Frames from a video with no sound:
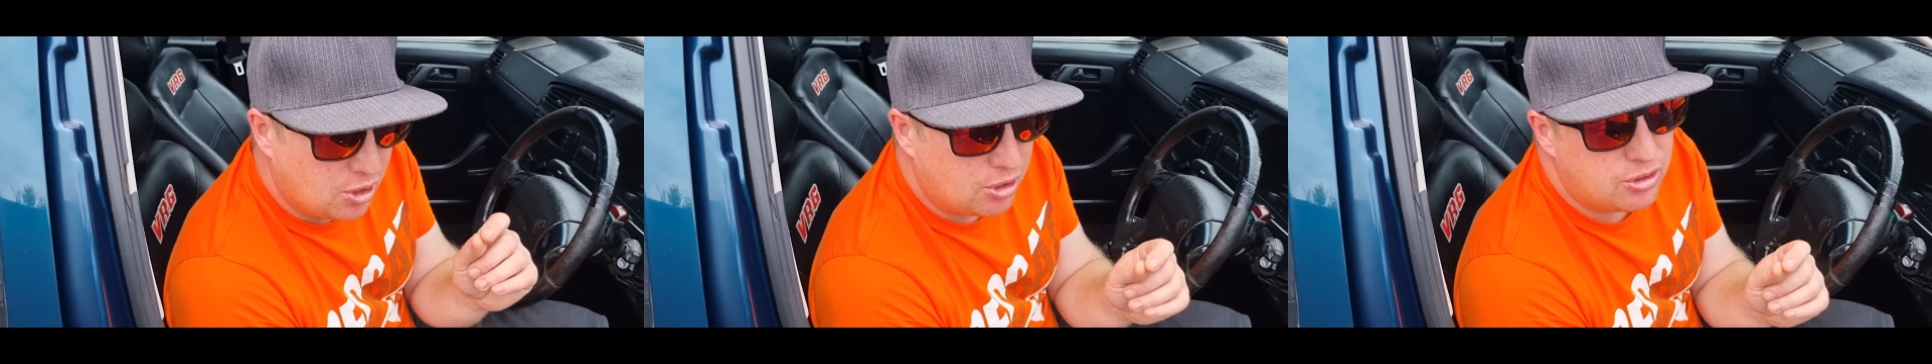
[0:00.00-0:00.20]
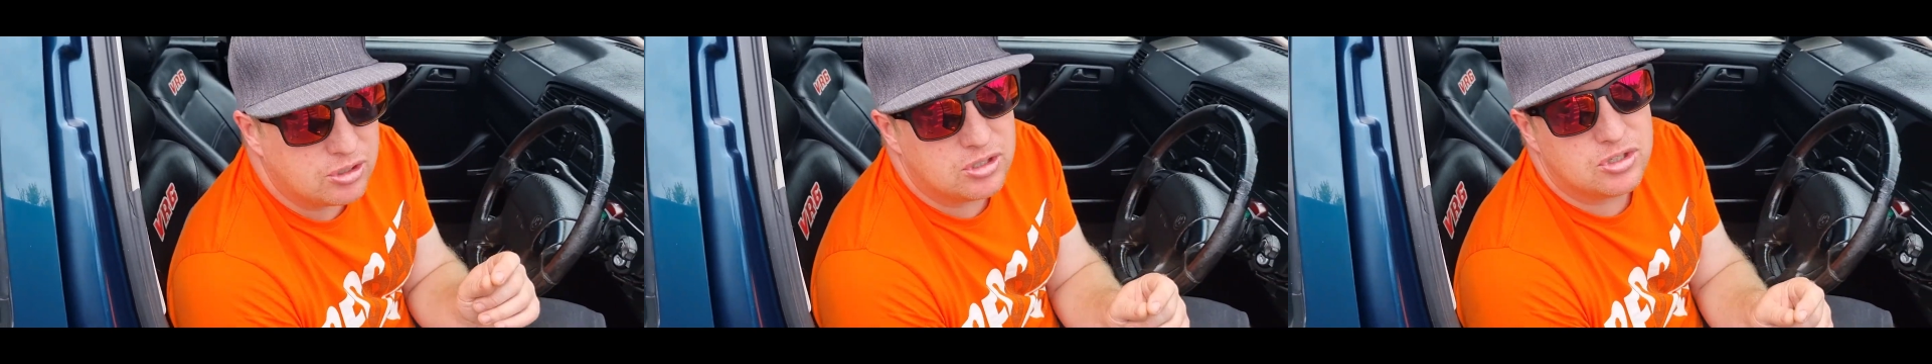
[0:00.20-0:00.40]

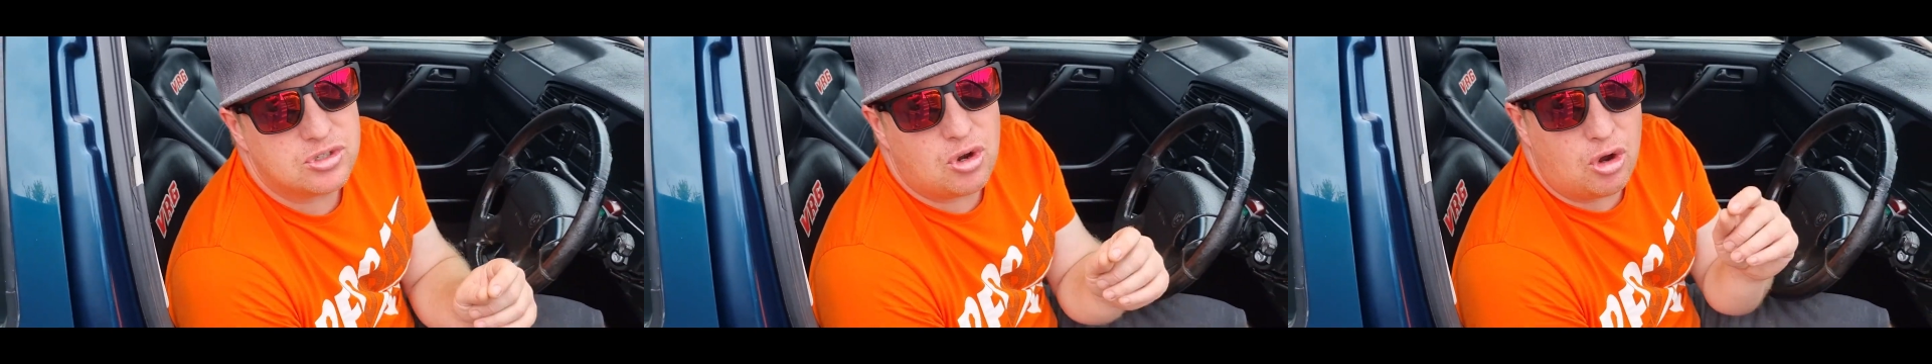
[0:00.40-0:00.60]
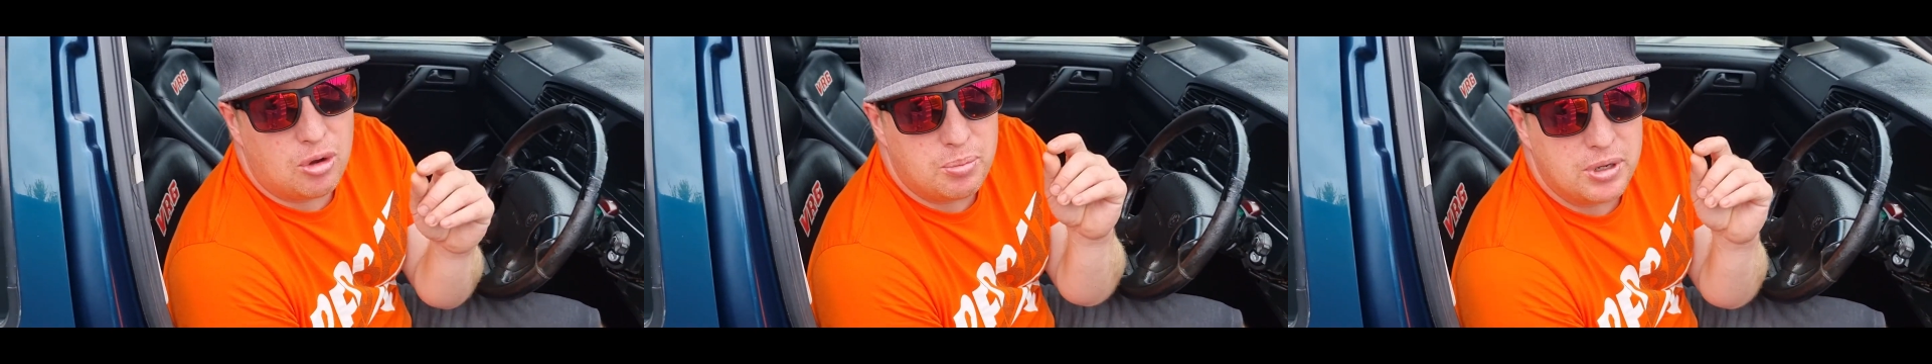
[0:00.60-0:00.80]
lot on this
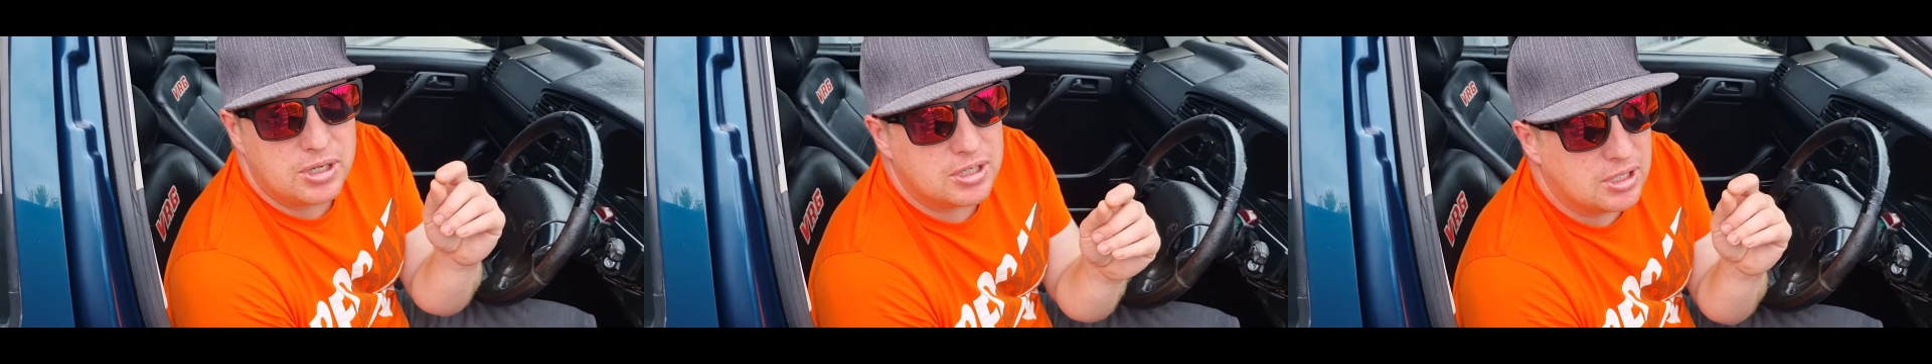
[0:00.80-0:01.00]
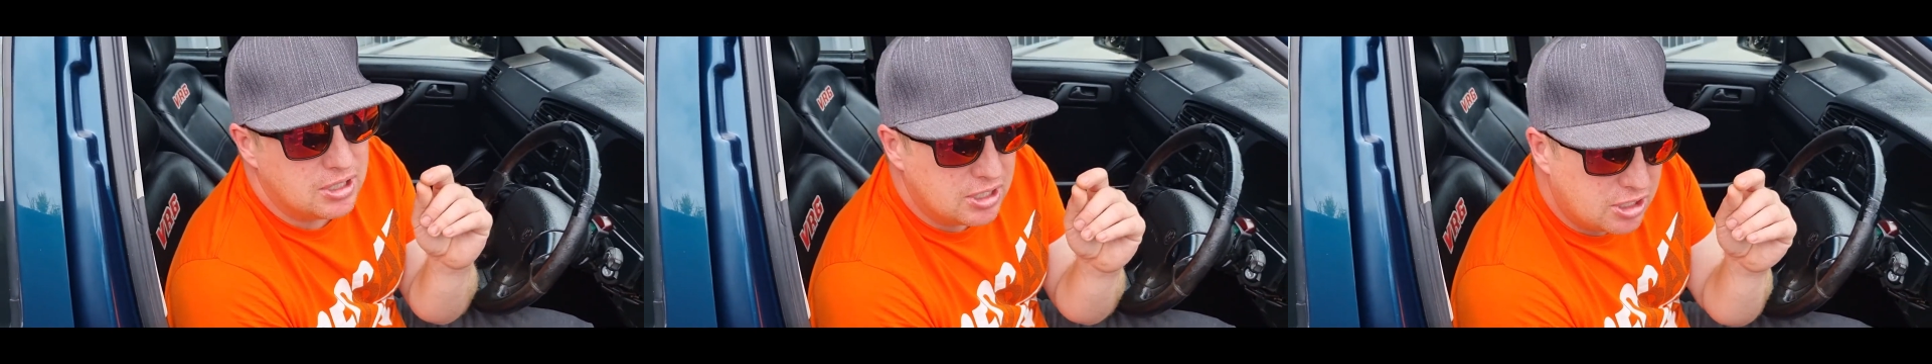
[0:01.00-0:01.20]
car,
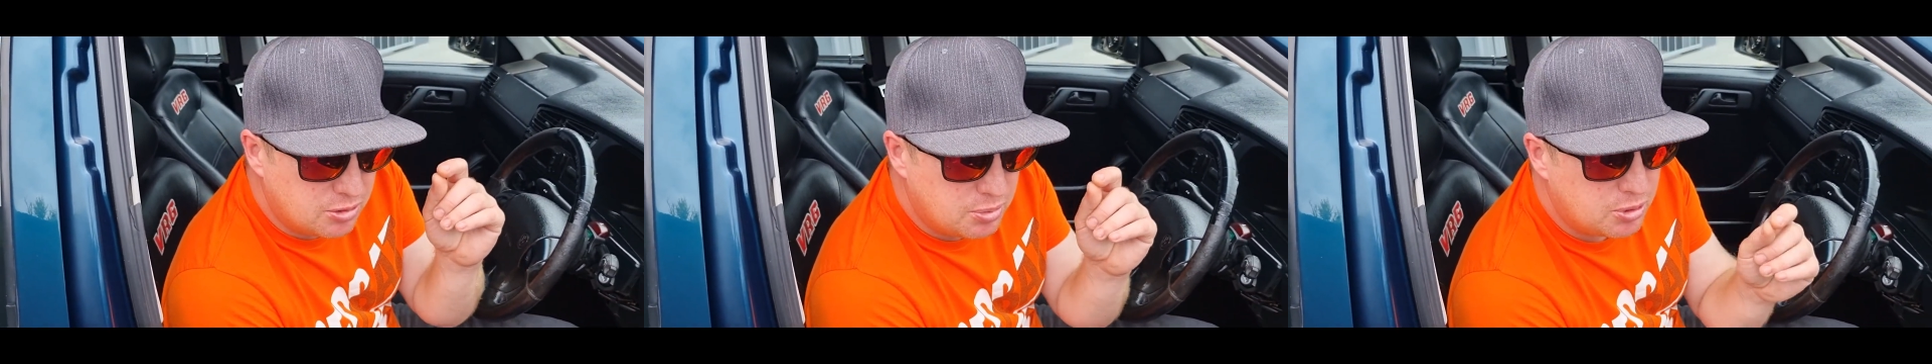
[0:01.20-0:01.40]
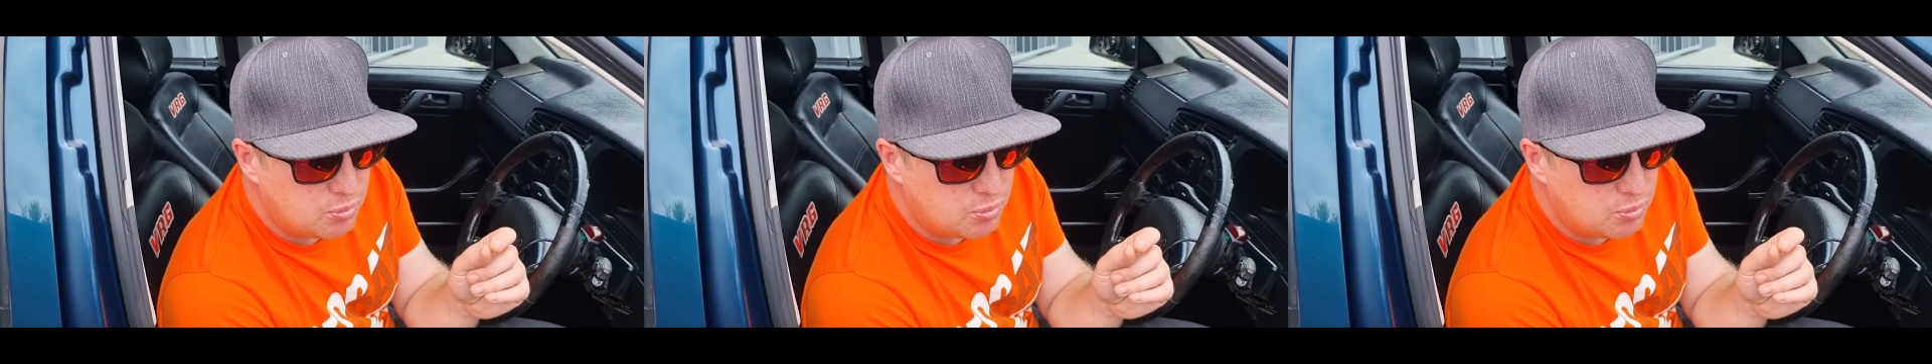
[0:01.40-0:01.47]
but a little bit